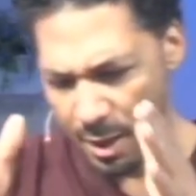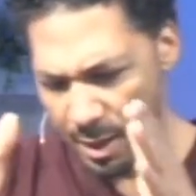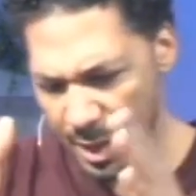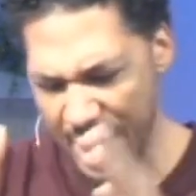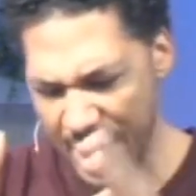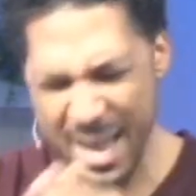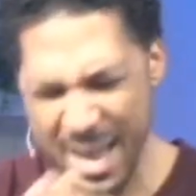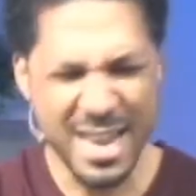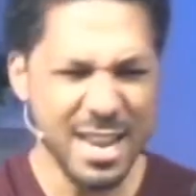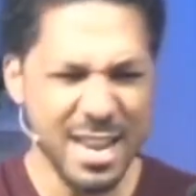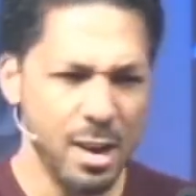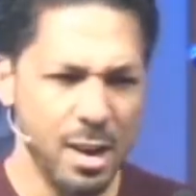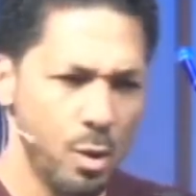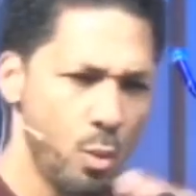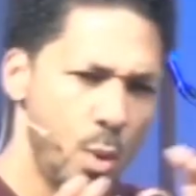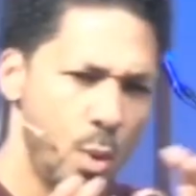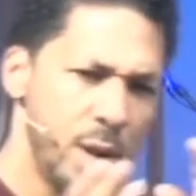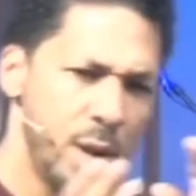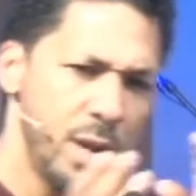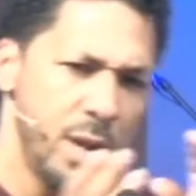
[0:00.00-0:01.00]
and
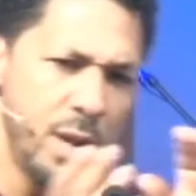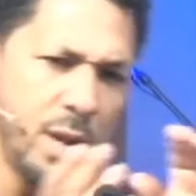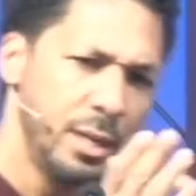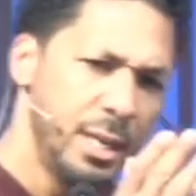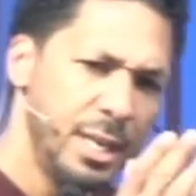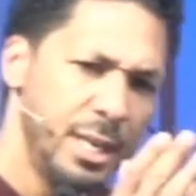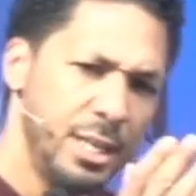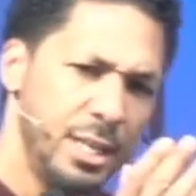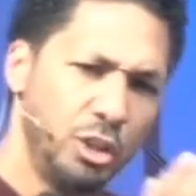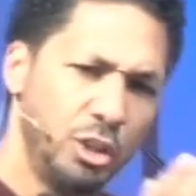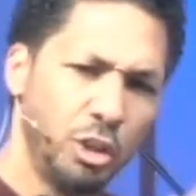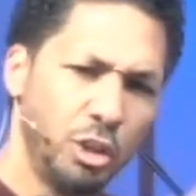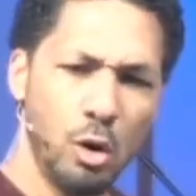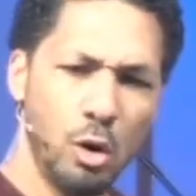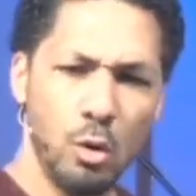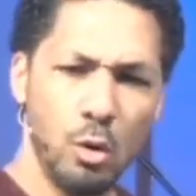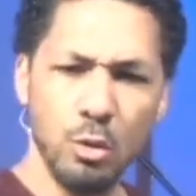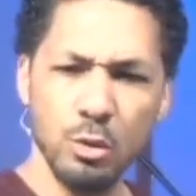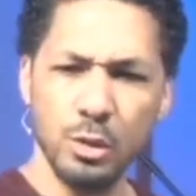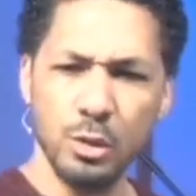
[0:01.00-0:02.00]
when he
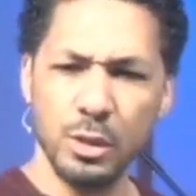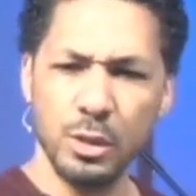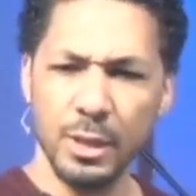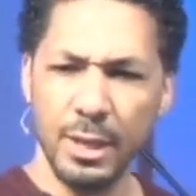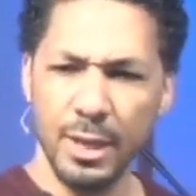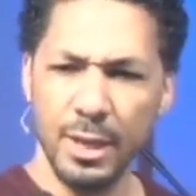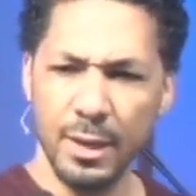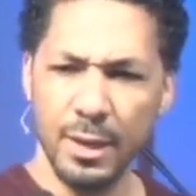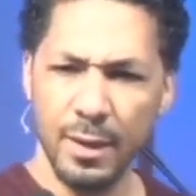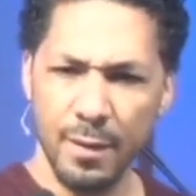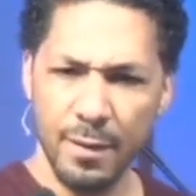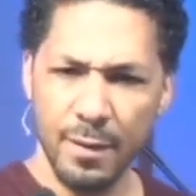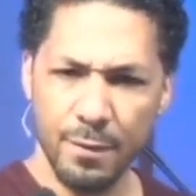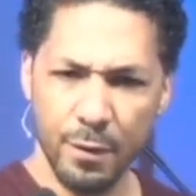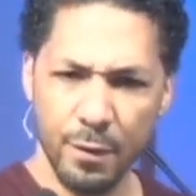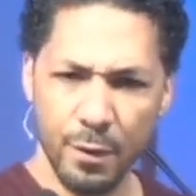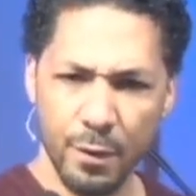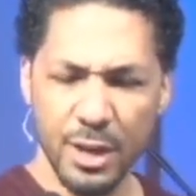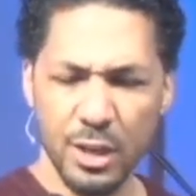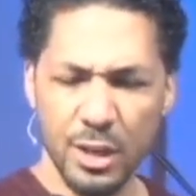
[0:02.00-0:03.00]
chose
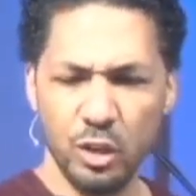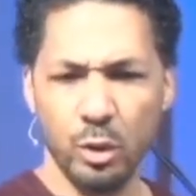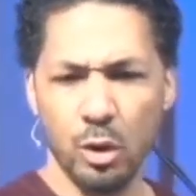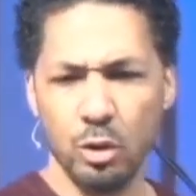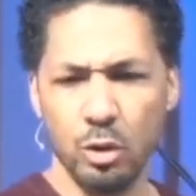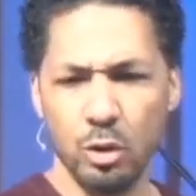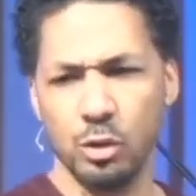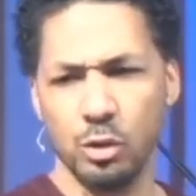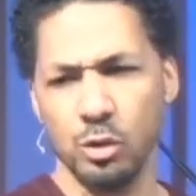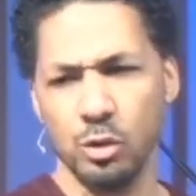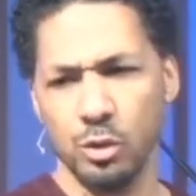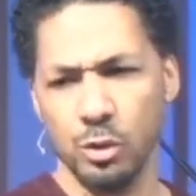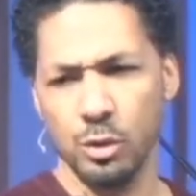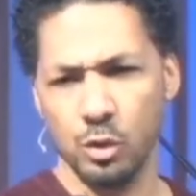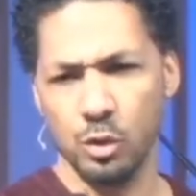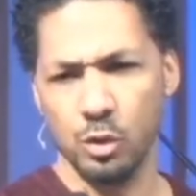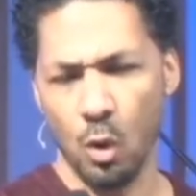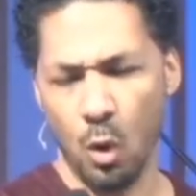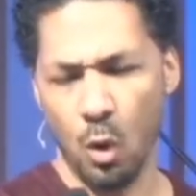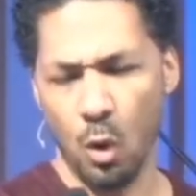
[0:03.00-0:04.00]
for Israel
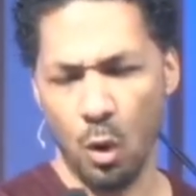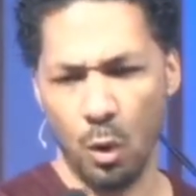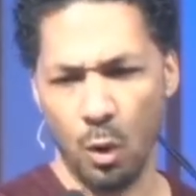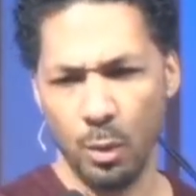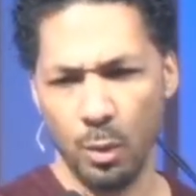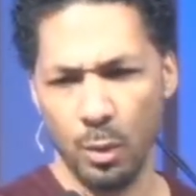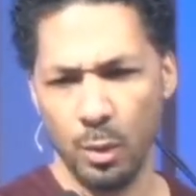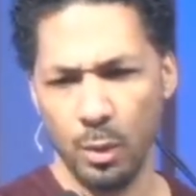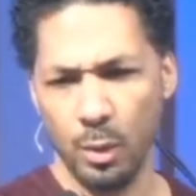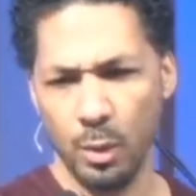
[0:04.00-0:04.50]
Saul.